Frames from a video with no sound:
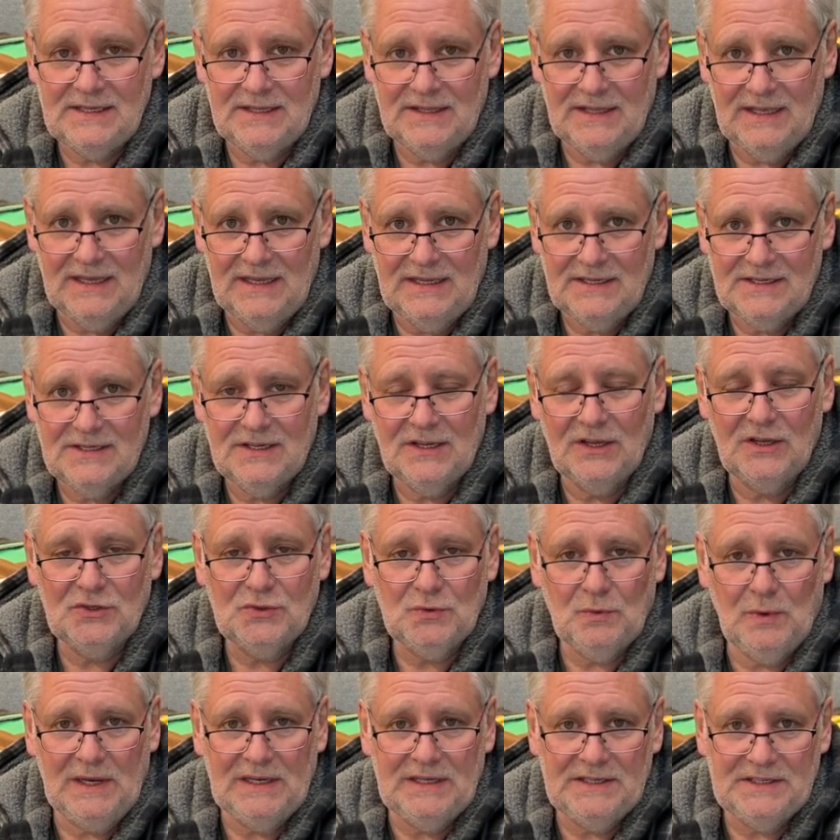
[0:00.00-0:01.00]
this as
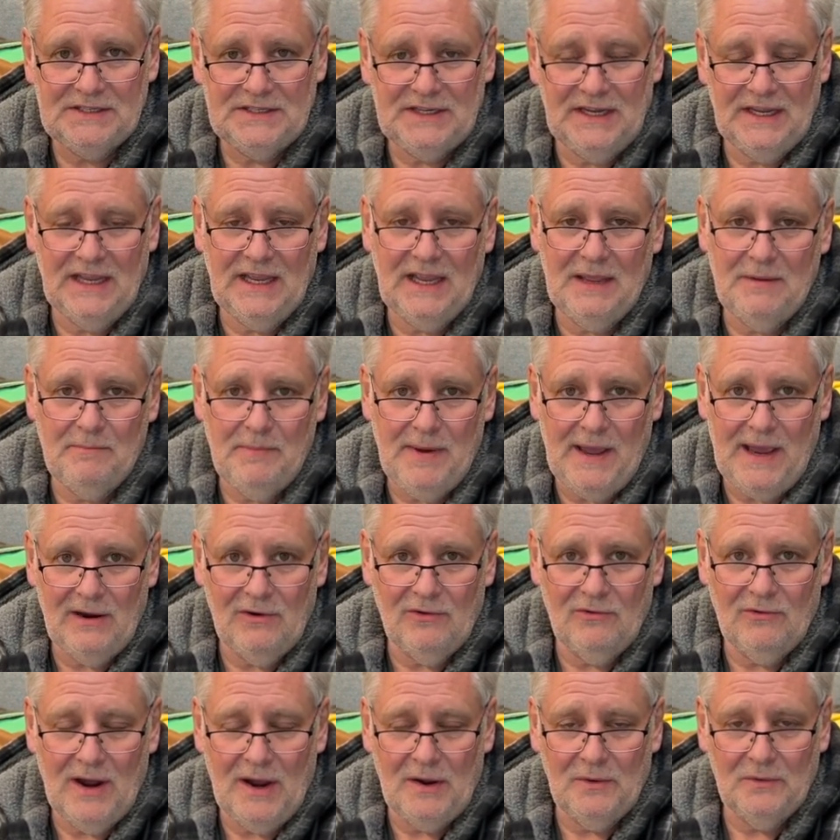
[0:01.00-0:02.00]
well as taking
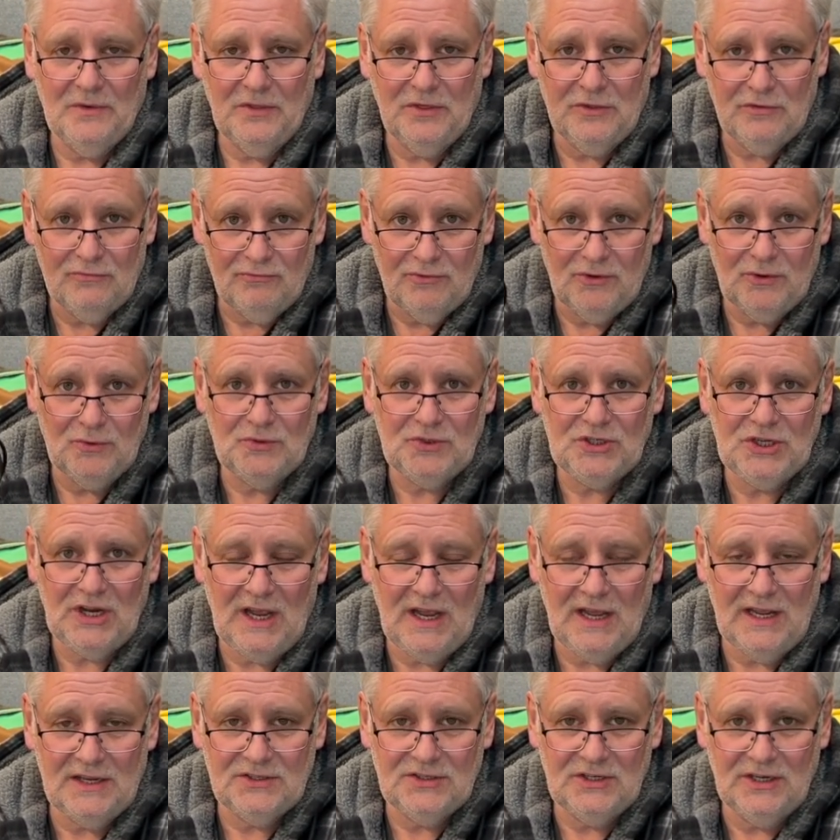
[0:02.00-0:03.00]
power out through
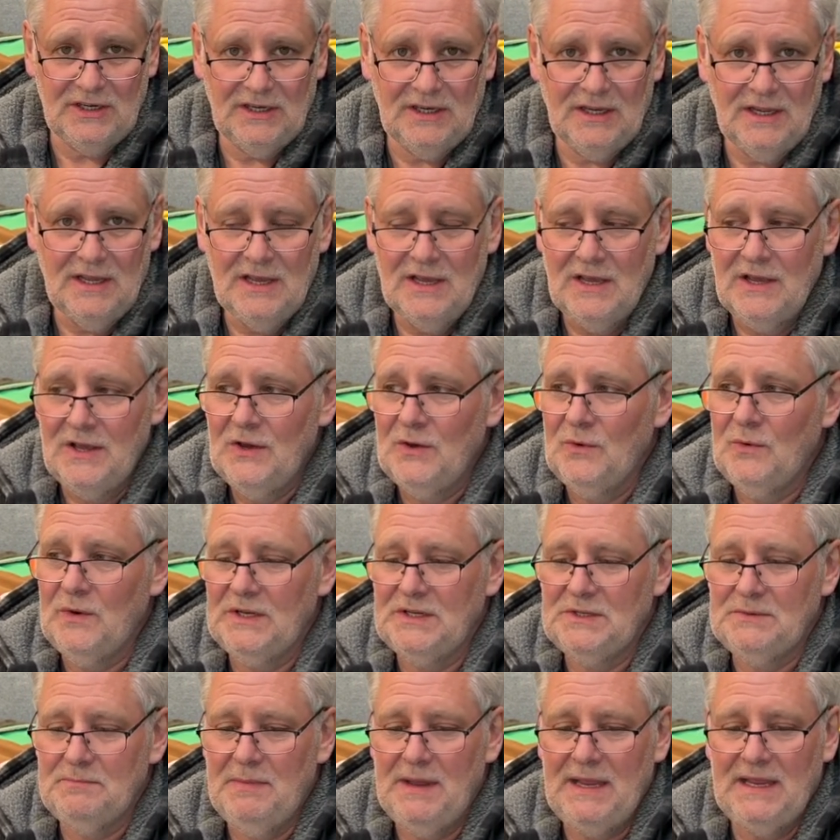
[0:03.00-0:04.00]
charging,
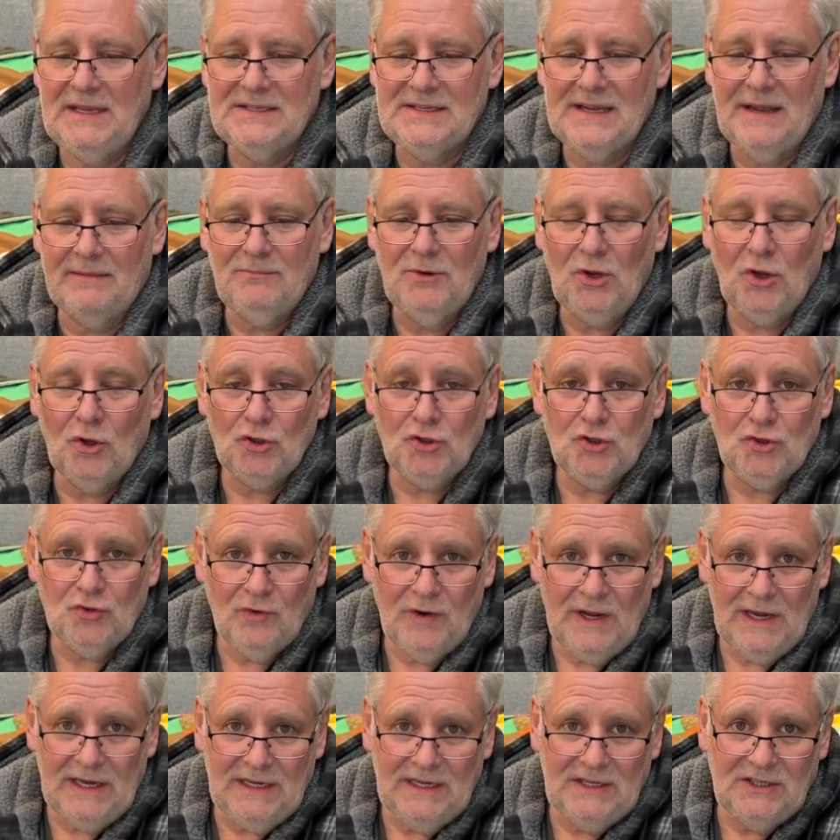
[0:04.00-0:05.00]
which means I'm not
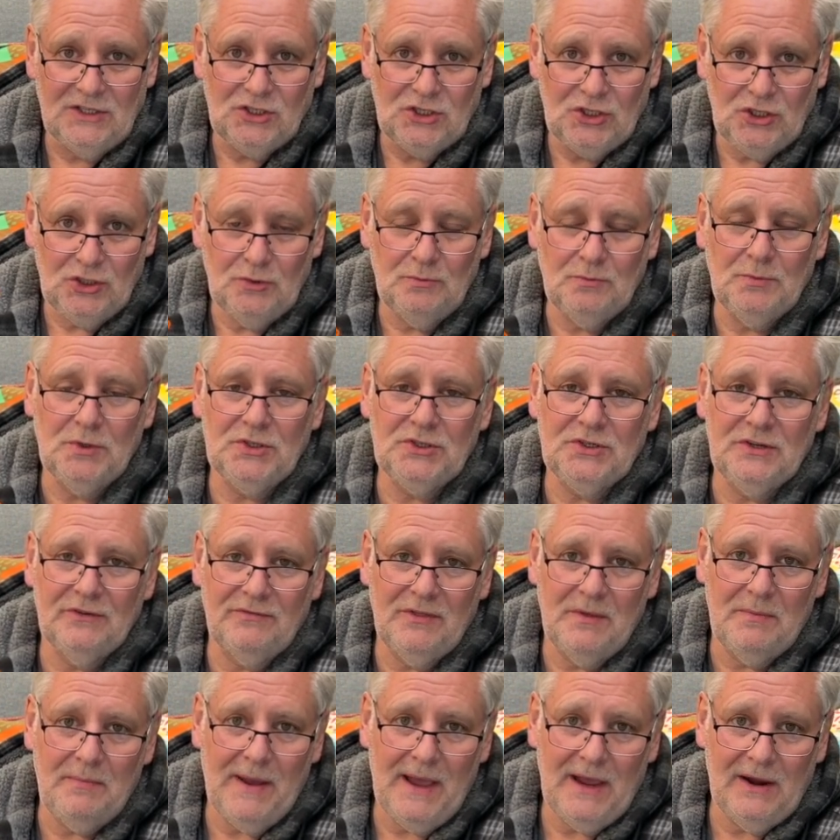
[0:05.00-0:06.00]
draining too much of
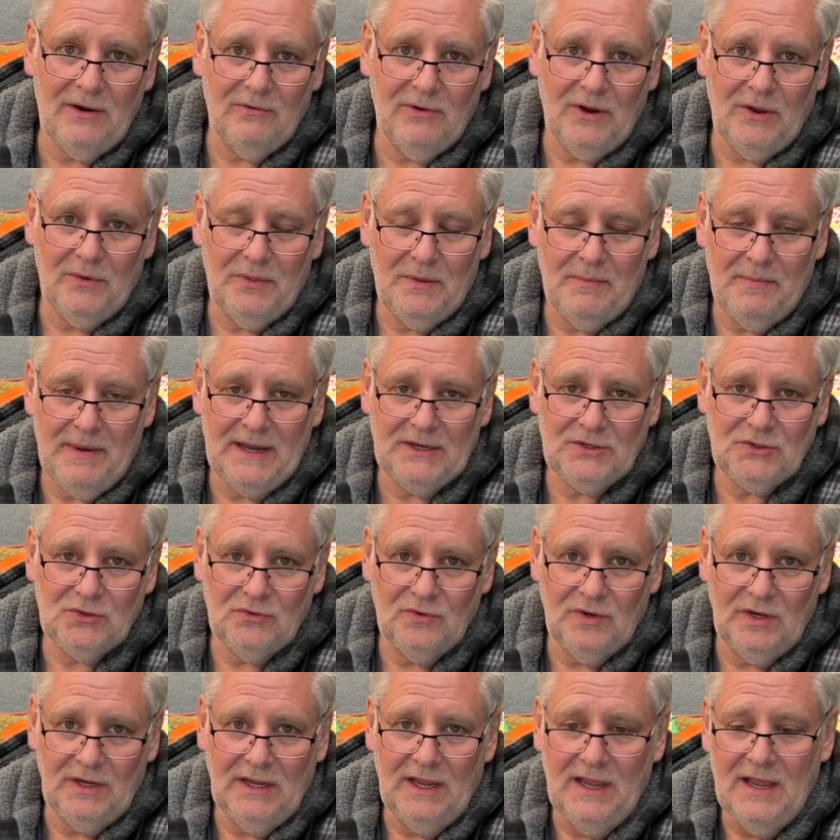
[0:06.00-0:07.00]
the power out the
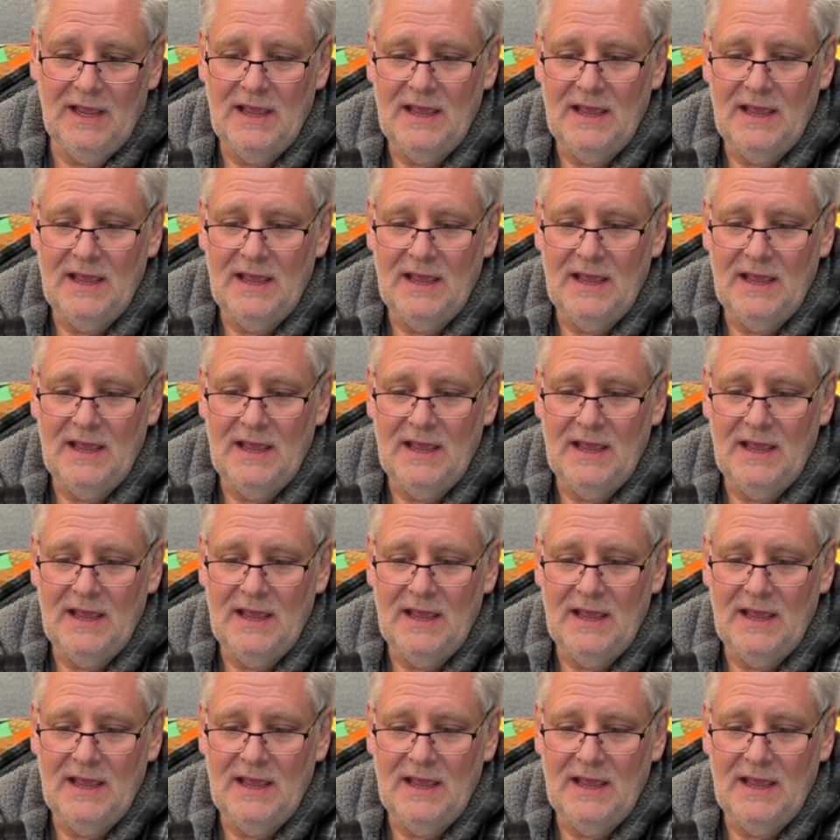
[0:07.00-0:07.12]
battery.